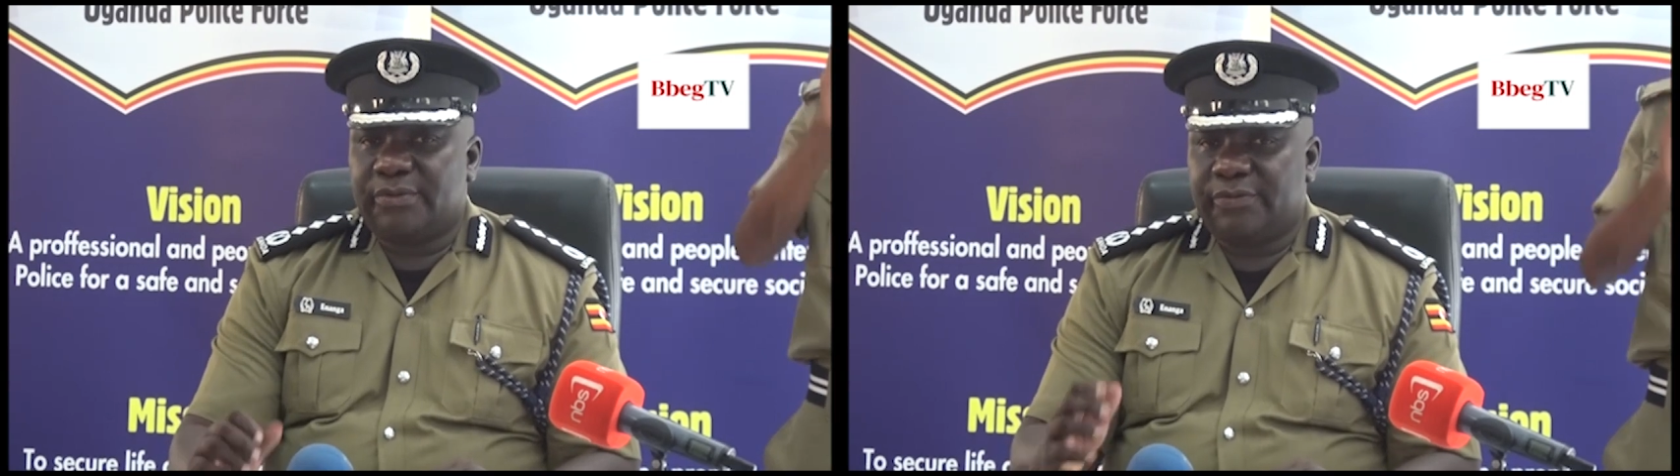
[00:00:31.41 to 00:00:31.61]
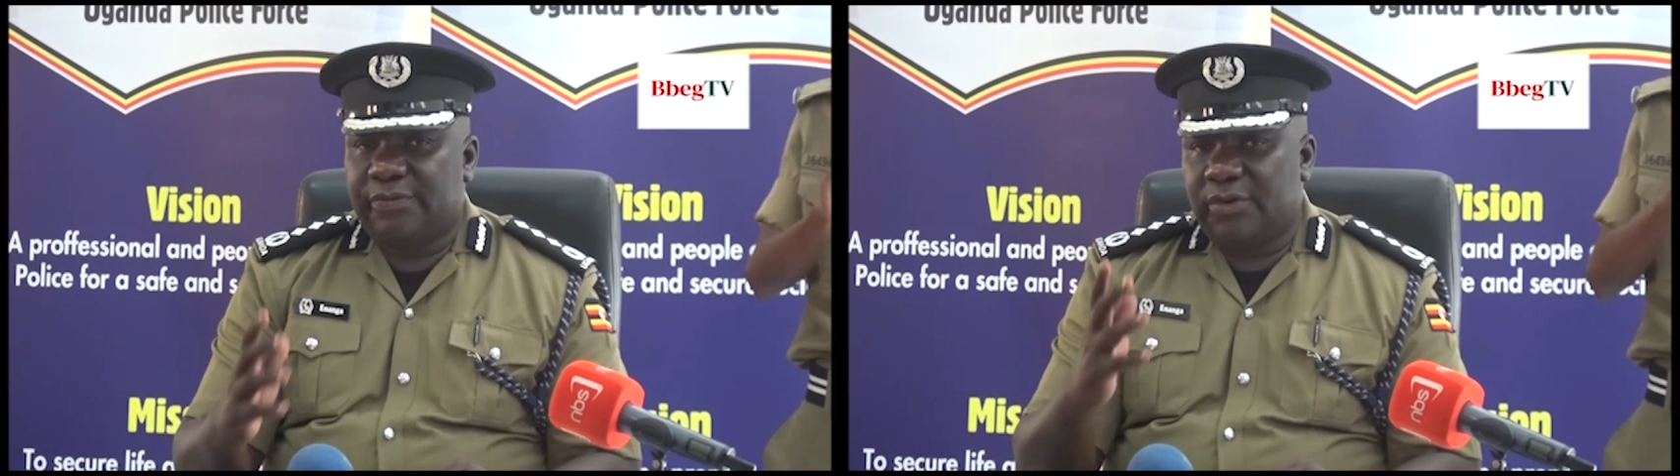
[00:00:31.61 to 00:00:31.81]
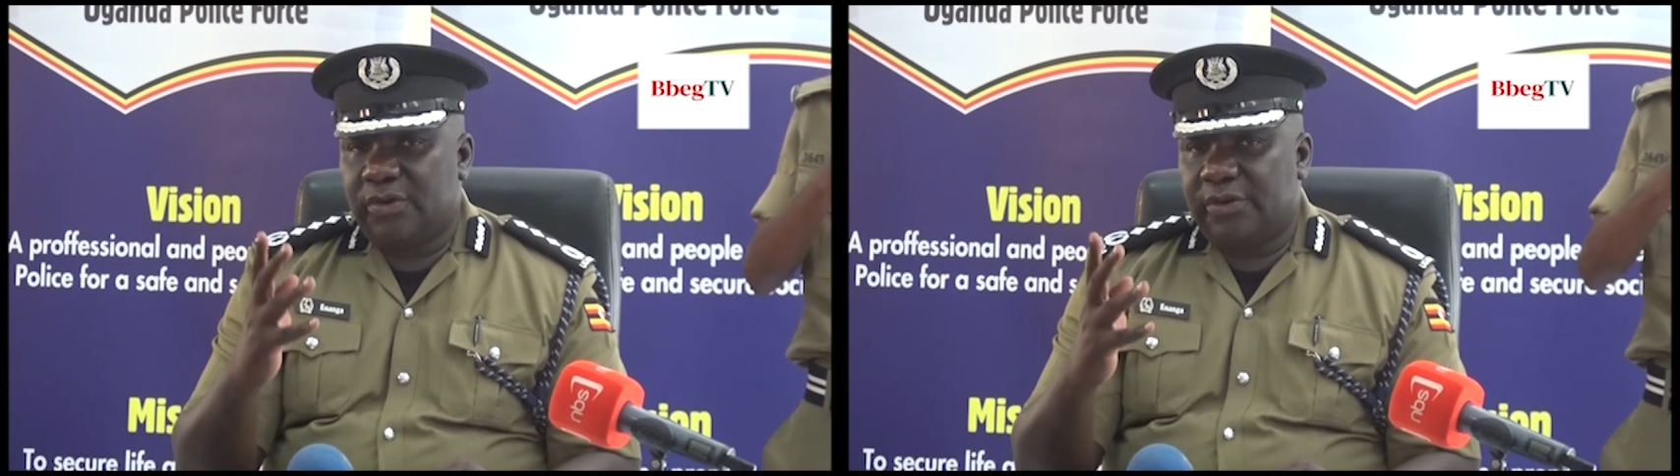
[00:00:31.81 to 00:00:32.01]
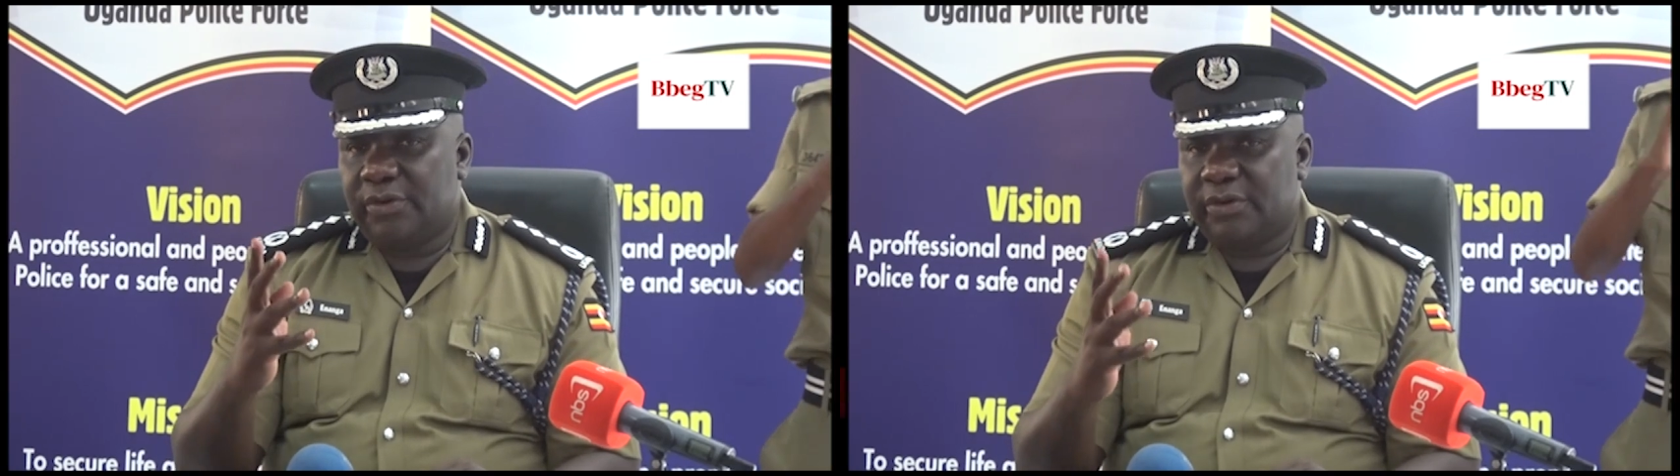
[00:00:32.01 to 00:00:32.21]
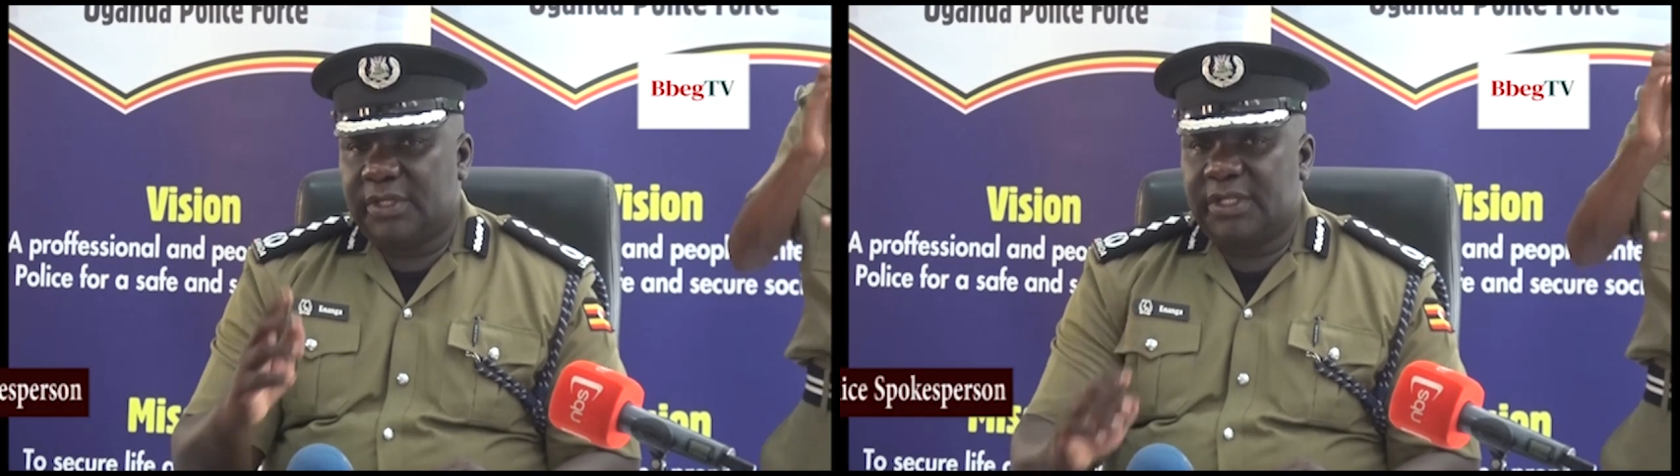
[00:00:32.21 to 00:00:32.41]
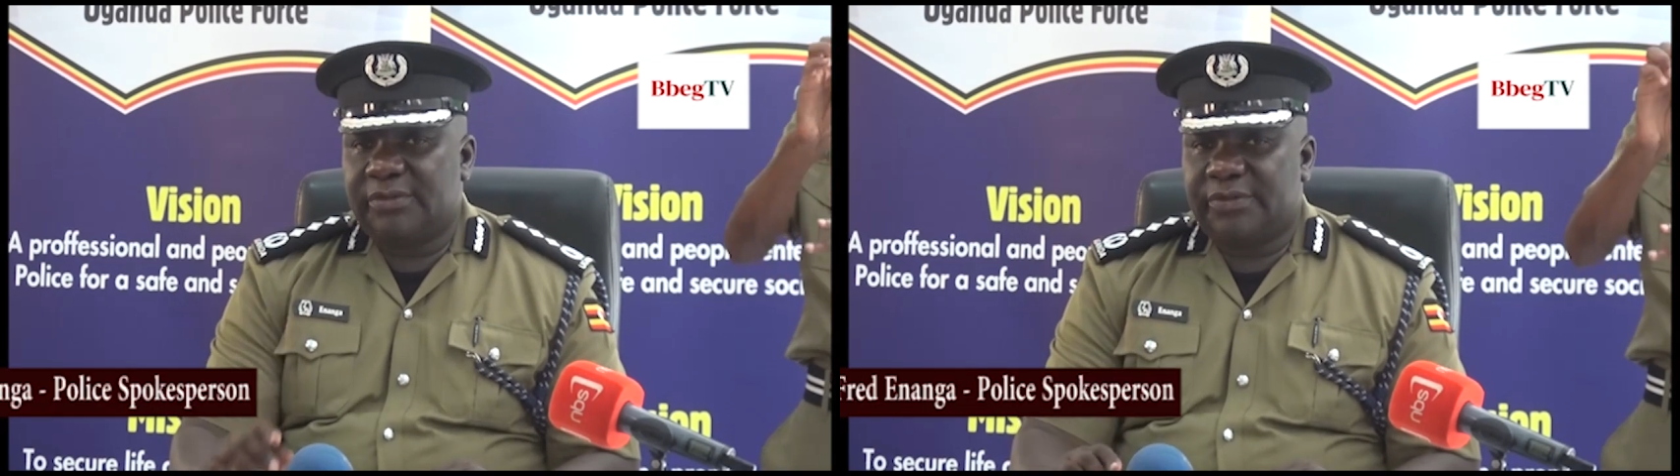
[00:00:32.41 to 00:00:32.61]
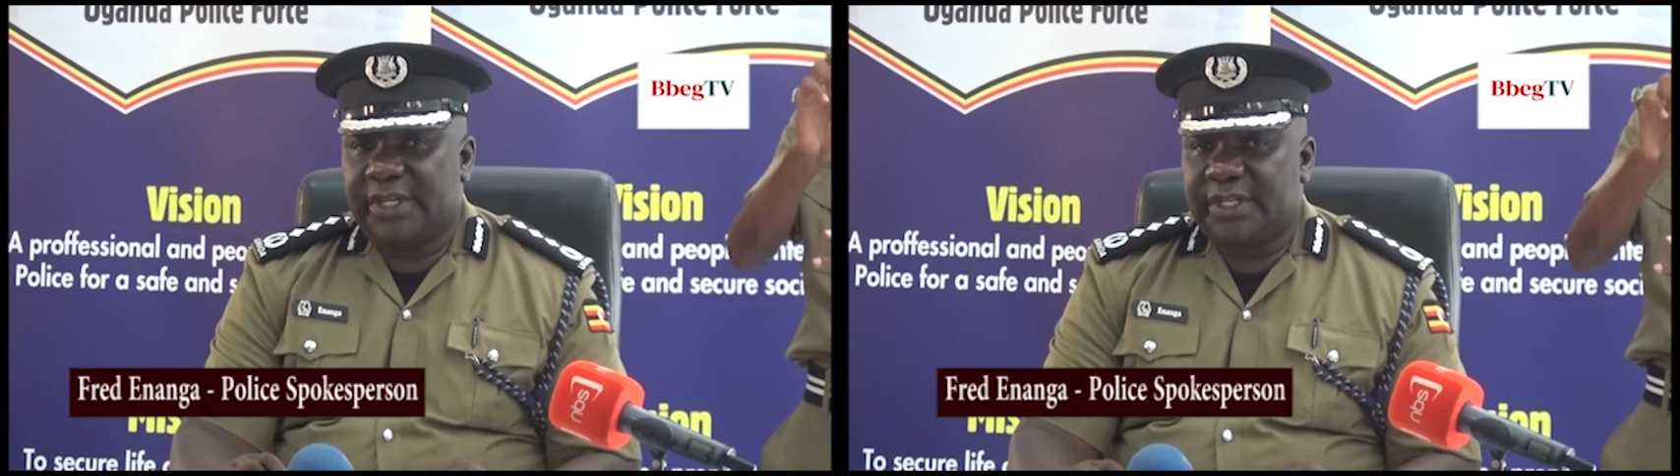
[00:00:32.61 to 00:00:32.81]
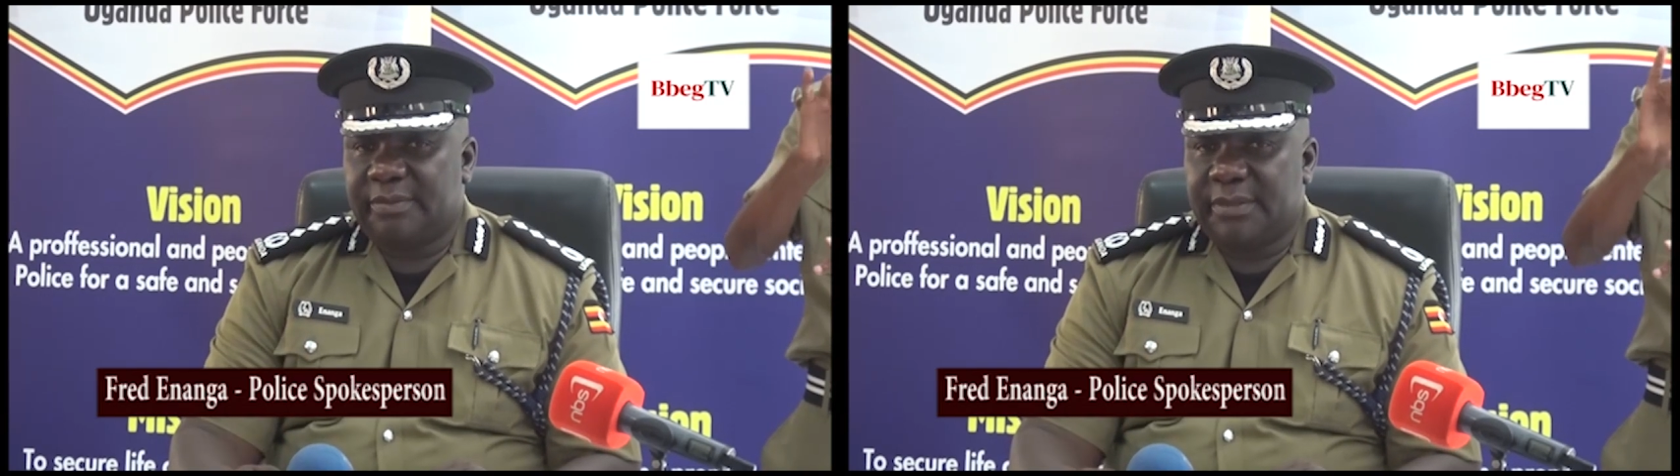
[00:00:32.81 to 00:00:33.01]
four
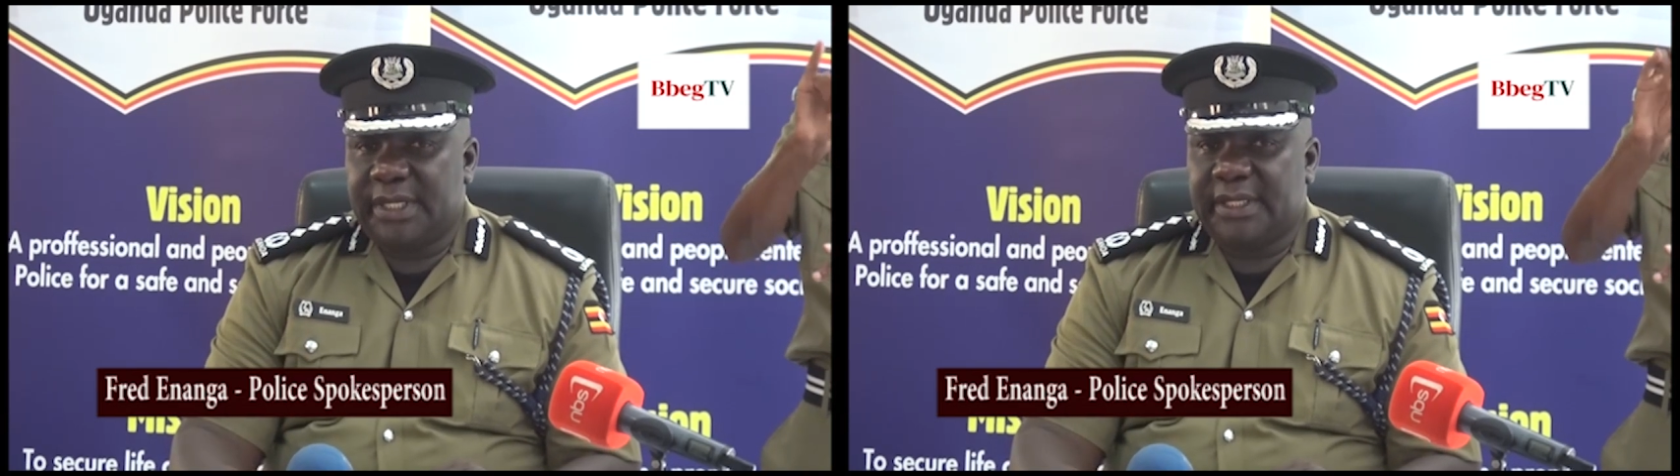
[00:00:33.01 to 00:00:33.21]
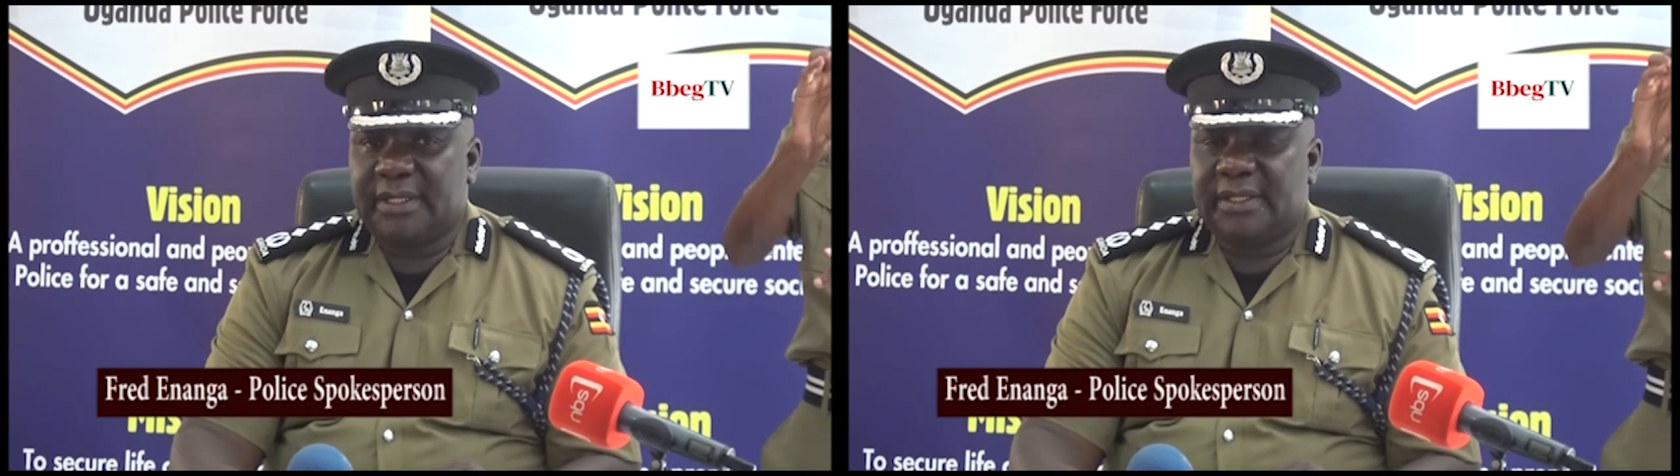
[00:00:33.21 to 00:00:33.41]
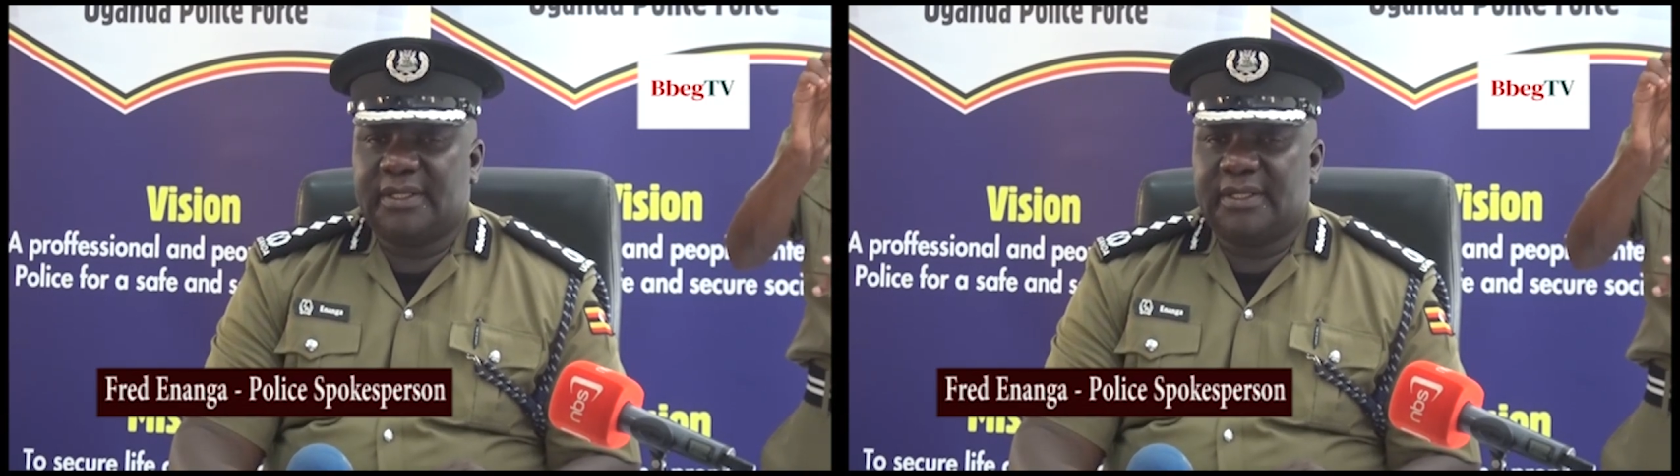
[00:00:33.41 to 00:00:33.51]
different men,